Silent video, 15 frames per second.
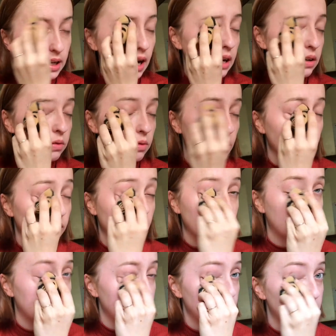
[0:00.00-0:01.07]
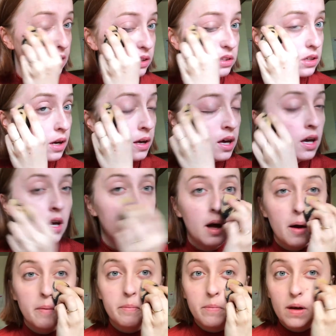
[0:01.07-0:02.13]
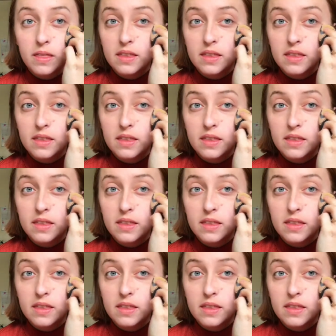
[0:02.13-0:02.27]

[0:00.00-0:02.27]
I don't know the details, but